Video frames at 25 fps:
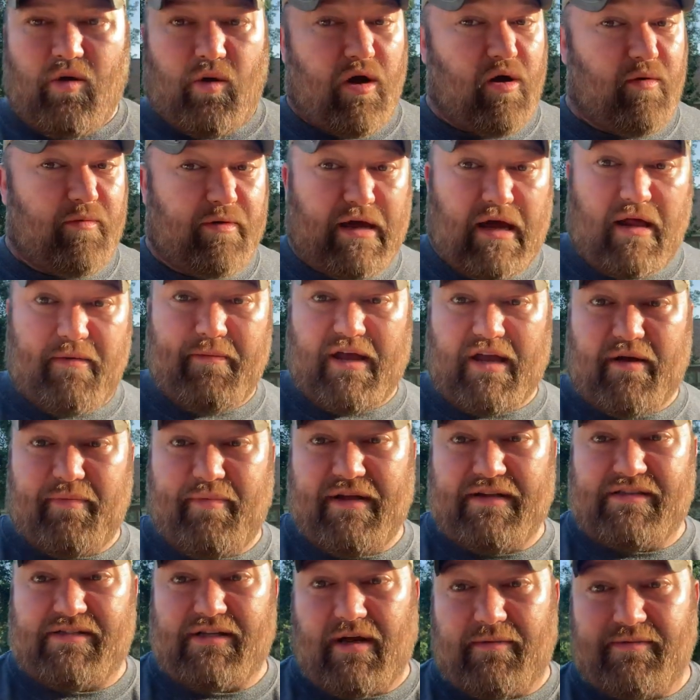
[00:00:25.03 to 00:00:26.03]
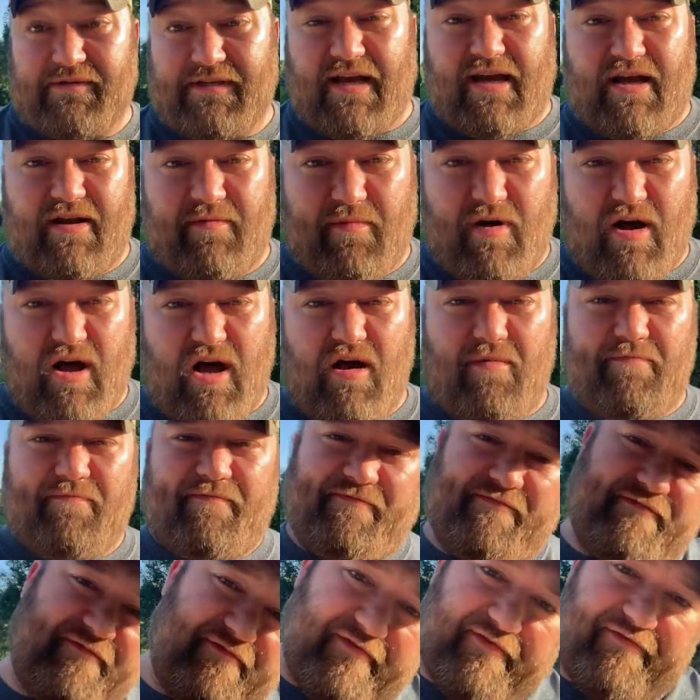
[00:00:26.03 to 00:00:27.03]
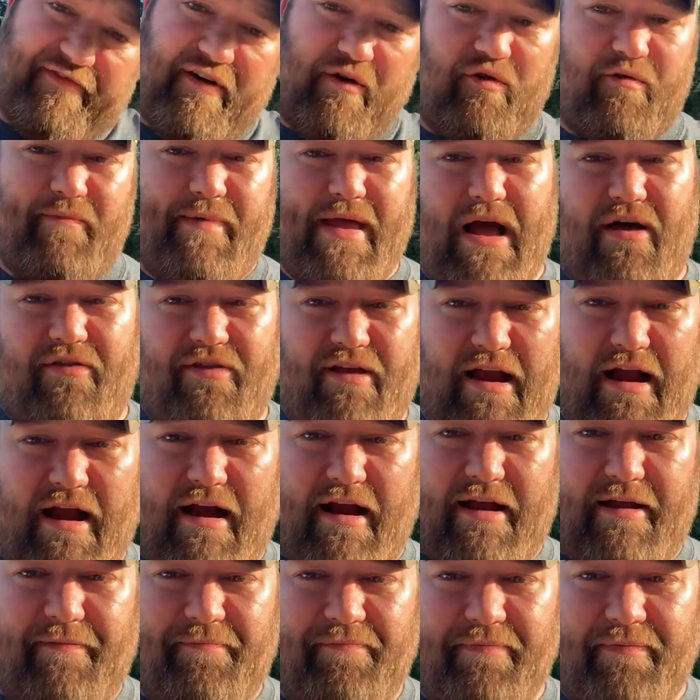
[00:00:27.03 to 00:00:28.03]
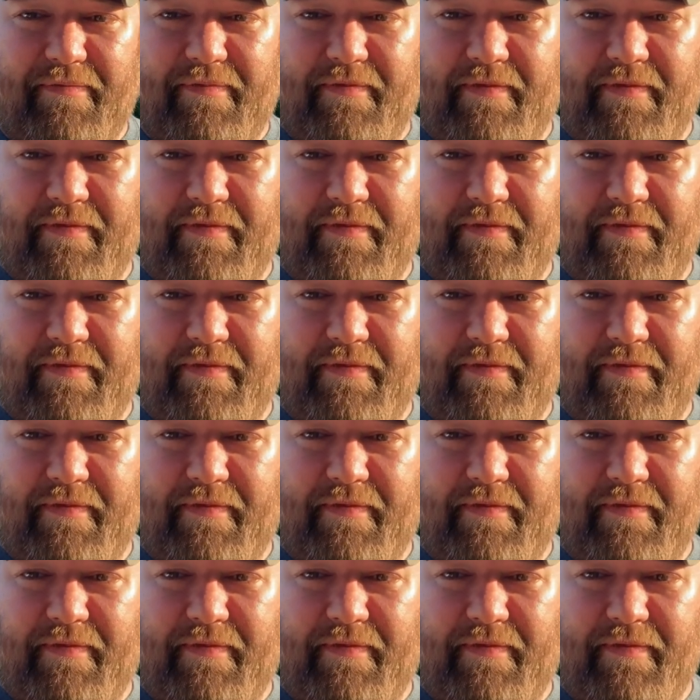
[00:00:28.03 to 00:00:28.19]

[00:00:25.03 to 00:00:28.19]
Oh, we got to make a pit stop, say hi to Mom if I'm going to be out in the area.